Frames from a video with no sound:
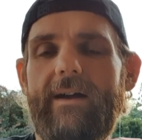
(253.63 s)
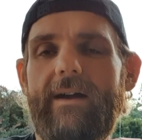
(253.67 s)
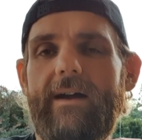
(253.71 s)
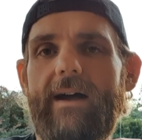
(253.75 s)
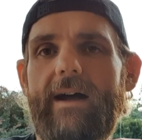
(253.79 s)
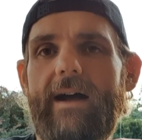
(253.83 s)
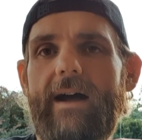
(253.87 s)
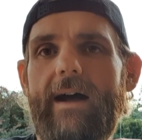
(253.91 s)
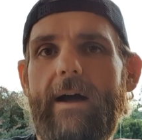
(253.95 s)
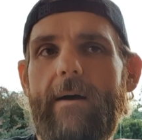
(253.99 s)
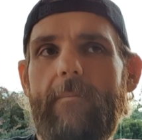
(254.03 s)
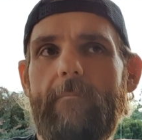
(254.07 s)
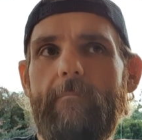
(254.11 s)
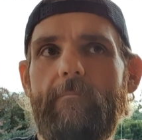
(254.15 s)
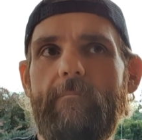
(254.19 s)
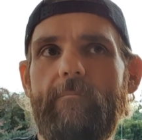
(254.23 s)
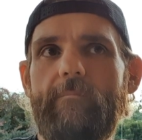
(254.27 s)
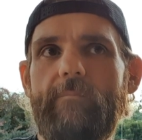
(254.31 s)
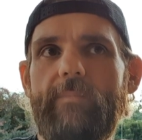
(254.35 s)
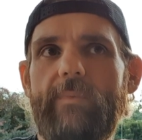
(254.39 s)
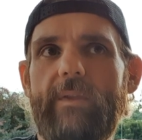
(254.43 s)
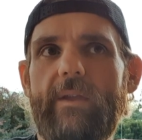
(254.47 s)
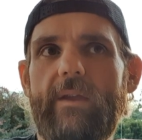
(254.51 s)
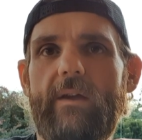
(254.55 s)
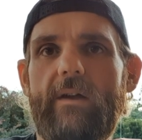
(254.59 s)

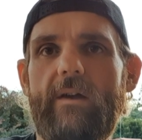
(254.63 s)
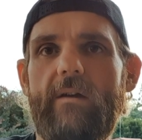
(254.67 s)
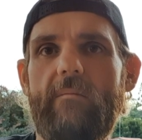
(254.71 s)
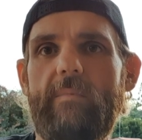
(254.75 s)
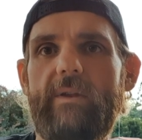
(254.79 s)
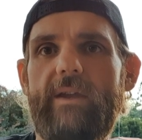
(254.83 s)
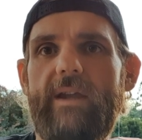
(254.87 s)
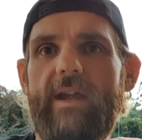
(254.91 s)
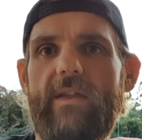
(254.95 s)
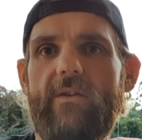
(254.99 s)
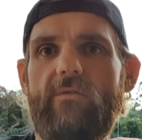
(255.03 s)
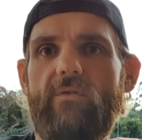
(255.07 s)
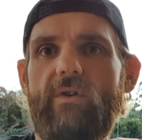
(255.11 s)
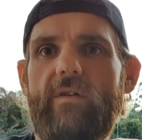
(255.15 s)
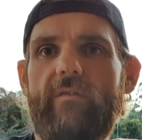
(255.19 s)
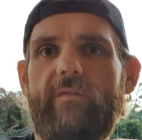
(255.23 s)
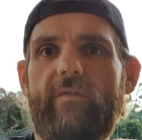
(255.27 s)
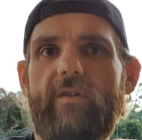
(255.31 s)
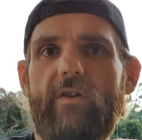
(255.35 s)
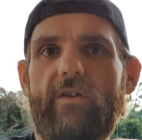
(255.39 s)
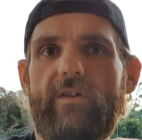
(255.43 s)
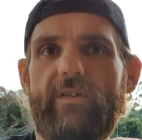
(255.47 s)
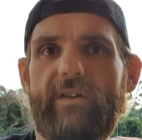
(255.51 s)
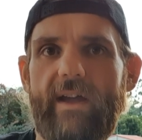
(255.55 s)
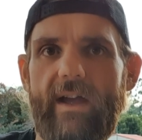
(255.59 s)
But yeah, the
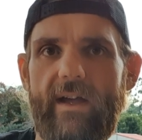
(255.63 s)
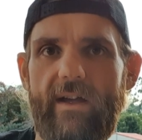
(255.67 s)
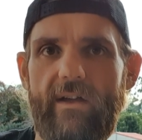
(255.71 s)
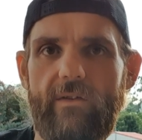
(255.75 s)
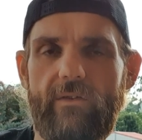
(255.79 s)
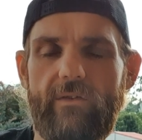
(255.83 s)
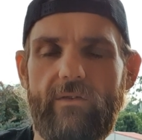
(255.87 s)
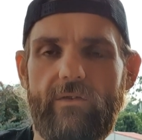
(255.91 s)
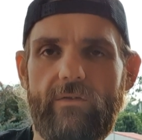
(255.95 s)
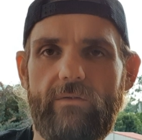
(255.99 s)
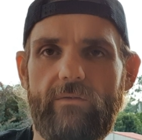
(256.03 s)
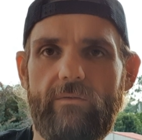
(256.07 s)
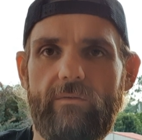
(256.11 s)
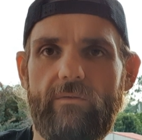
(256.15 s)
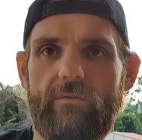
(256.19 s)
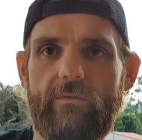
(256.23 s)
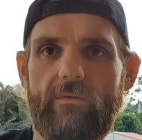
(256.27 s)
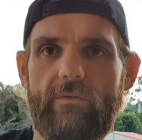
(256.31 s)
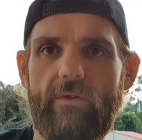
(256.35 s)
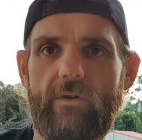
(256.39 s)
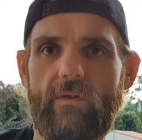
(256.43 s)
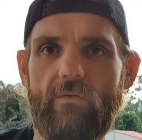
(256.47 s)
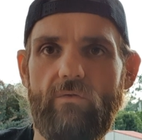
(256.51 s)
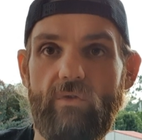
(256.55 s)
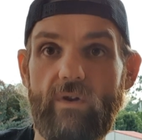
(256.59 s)
Renpho scales
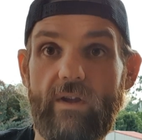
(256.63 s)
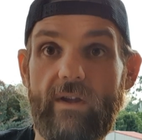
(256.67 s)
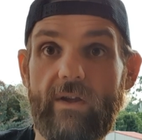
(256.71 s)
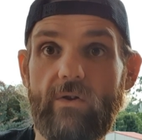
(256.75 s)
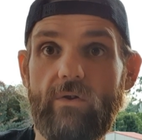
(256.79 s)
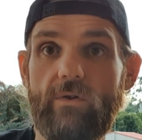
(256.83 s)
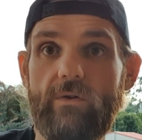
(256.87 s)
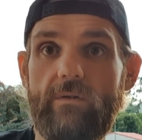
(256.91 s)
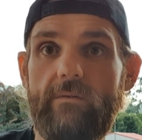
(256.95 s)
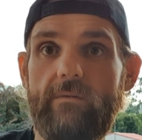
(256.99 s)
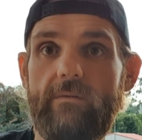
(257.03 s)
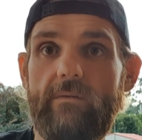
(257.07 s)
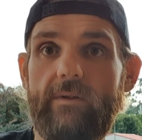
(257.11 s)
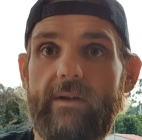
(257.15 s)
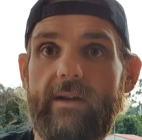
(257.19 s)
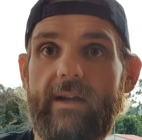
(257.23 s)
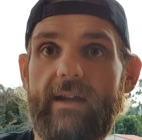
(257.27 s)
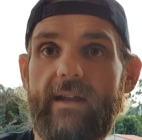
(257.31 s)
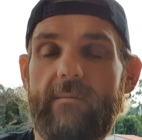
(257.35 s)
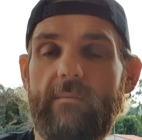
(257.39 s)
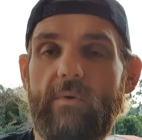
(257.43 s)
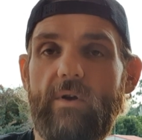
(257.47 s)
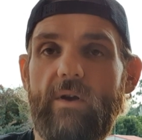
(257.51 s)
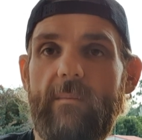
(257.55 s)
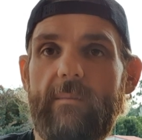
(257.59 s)
are really good. You can get
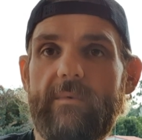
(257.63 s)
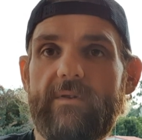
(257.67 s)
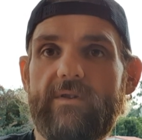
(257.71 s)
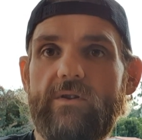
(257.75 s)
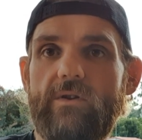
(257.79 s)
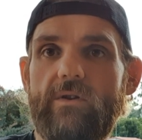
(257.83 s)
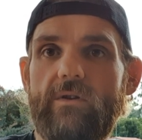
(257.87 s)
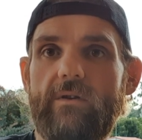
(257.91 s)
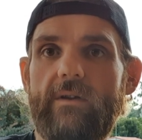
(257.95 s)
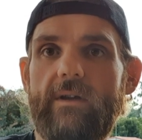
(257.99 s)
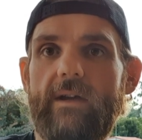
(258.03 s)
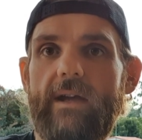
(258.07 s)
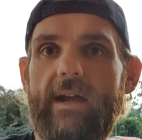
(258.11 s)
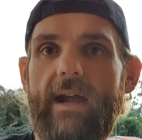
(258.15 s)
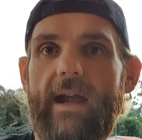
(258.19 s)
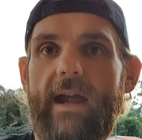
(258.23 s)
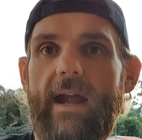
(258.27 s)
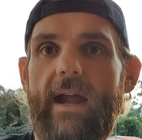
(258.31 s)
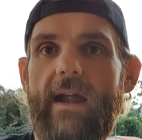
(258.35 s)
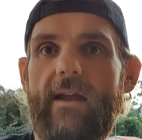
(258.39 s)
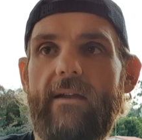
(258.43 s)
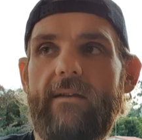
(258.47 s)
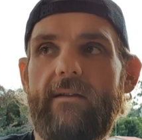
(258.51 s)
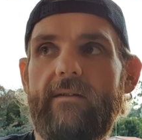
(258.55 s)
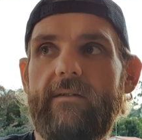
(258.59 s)
them on Amazon,
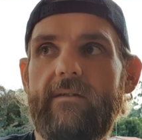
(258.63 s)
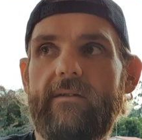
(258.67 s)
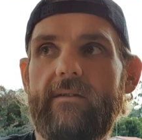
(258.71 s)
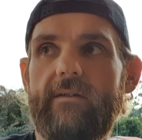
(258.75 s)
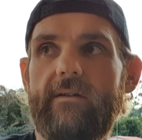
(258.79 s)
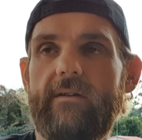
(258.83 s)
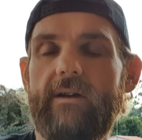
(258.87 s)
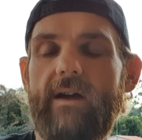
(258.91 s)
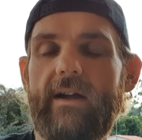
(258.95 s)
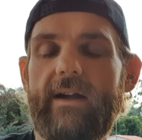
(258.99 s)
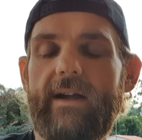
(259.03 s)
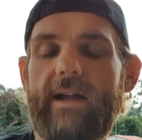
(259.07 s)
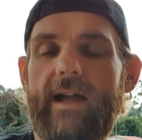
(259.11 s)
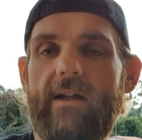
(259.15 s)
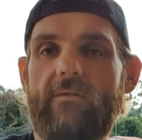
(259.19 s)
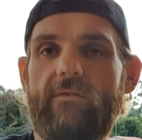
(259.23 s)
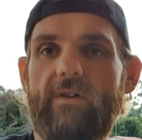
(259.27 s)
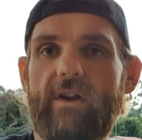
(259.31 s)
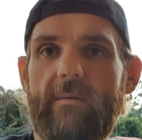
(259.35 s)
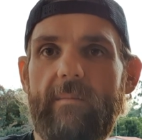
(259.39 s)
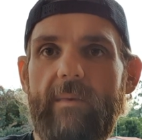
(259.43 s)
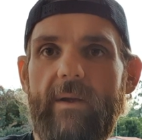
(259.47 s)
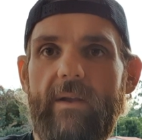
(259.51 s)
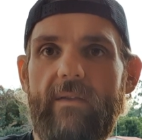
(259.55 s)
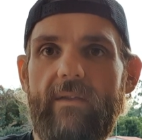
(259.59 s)
and I can't
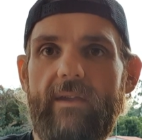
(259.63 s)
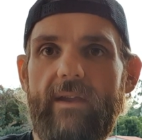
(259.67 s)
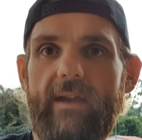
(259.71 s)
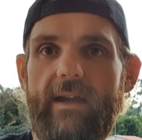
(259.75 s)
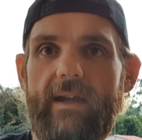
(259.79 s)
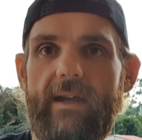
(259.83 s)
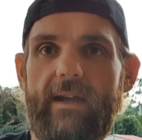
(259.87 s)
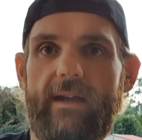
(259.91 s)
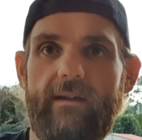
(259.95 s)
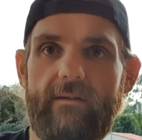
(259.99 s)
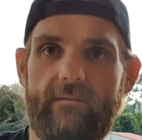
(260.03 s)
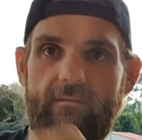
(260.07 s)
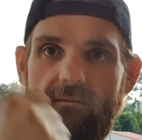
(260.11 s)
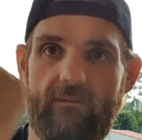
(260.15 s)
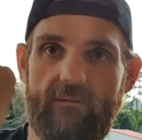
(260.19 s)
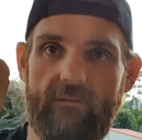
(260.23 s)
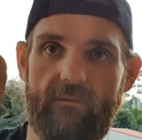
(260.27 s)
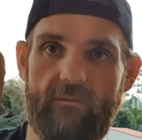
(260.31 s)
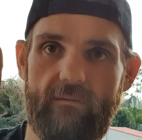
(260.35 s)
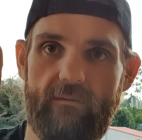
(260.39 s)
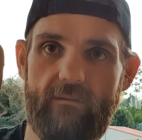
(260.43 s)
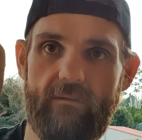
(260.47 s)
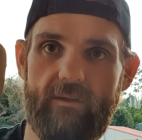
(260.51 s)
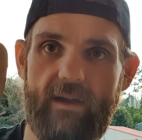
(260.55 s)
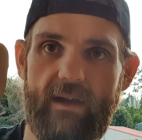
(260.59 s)
recommend the
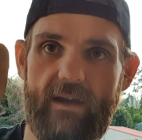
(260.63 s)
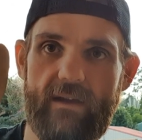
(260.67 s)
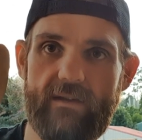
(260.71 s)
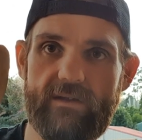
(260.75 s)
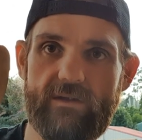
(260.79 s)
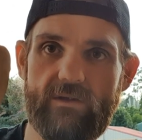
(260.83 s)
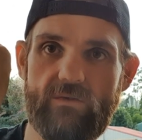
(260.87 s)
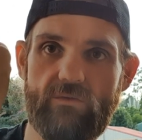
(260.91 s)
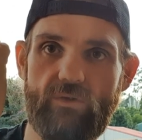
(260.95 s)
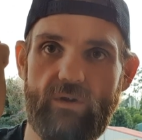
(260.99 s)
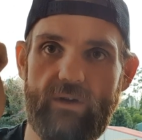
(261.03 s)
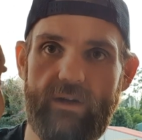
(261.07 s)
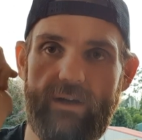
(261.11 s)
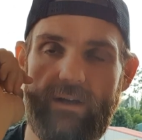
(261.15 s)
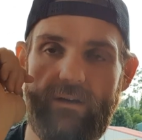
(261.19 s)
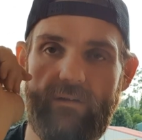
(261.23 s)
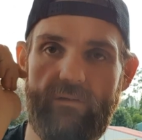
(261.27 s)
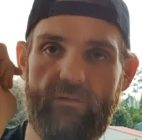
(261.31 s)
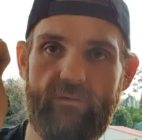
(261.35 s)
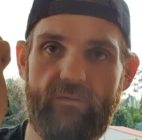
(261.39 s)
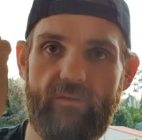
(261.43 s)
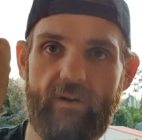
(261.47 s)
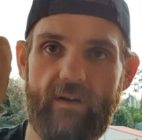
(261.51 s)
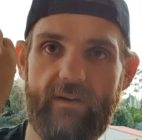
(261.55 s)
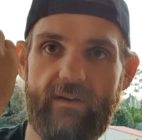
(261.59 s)
S3
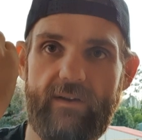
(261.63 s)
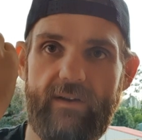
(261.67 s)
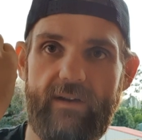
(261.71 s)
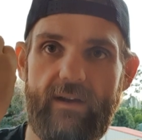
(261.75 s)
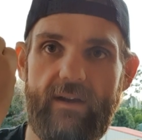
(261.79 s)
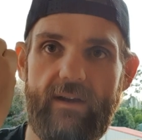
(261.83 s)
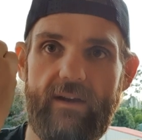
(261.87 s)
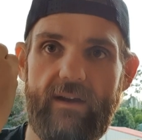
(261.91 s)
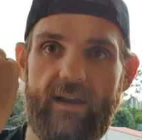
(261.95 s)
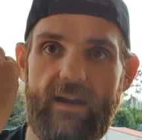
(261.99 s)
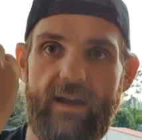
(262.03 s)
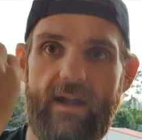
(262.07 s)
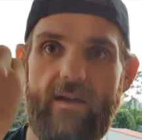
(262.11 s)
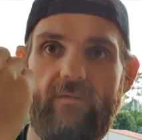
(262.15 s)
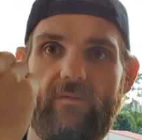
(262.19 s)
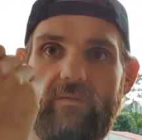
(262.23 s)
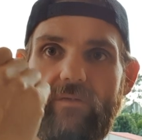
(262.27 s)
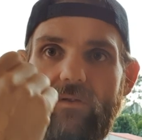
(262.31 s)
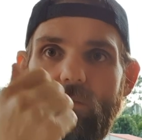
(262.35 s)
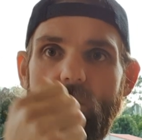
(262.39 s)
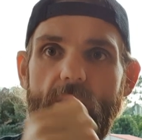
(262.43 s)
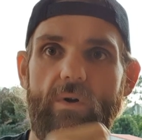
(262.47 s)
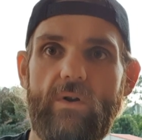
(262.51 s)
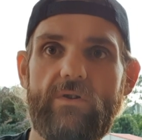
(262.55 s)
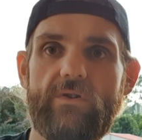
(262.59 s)
Frontier enough, the
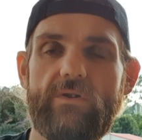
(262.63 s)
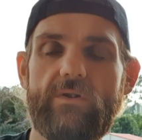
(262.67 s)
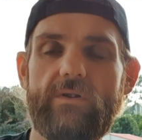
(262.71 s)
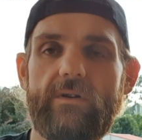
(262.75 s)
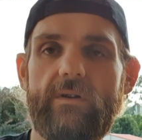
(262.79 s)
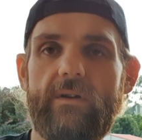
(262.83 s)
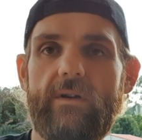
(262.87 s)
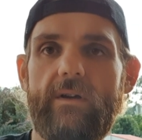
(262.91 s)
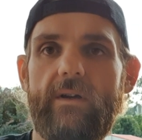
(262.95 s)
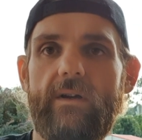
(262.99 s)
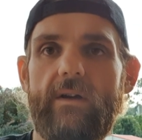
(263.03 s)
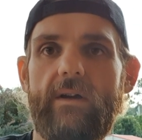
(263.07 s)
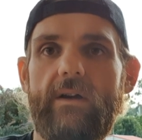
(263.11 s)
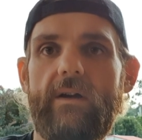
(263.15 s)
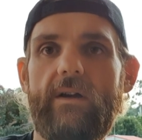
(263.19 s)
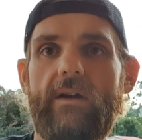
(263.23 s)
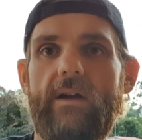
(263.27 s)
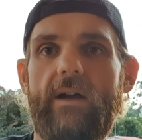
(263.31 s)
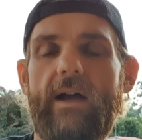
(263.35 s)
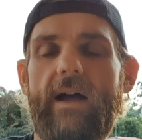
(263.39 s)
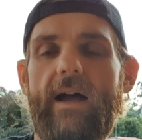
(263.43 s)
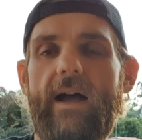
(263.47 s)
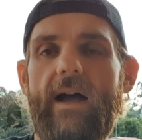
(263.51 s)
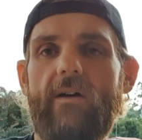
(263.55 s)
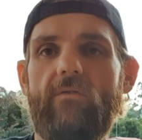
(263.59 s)
watch.
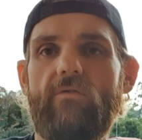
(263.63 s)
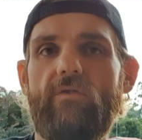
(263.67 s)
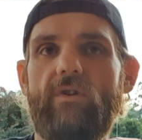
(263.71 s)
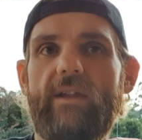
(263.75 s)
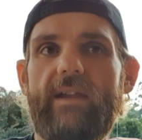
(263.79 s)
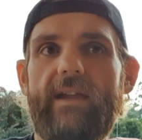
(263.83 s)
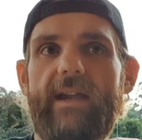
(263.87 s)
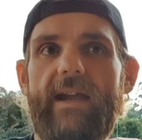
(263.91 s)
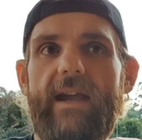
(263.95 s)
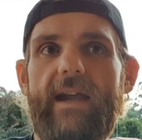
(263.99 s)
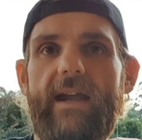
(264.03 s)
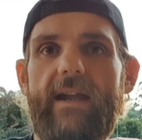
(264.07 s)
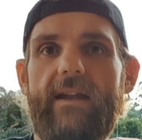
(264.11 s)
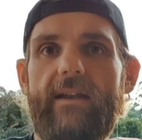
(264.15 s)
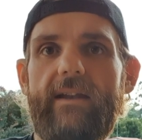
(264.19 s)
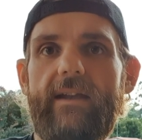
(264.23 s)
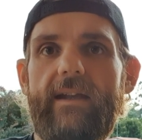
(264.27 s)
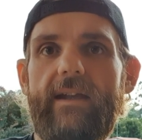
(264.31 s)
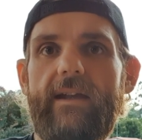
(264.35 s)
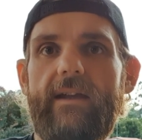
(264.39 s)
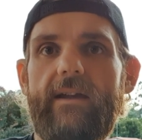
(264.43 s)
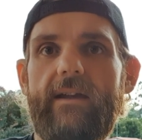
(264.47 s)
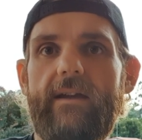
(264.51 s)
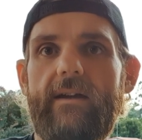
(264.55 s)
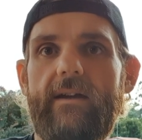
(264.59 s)
Really
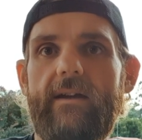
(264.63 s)
handy.